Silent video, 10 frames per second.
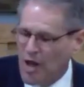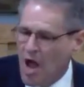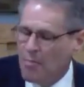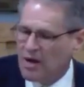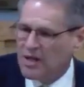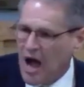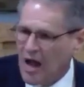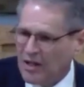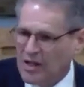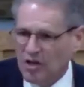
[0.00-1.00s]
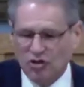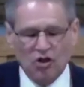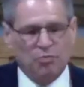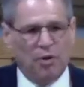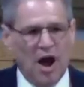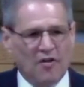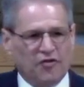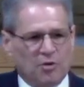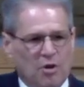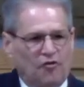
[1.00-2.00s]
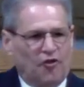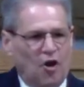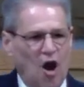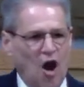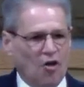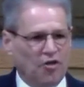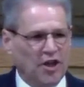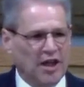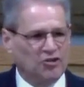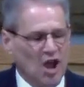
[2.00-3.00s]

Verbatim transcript: But godliness is profitable for all things.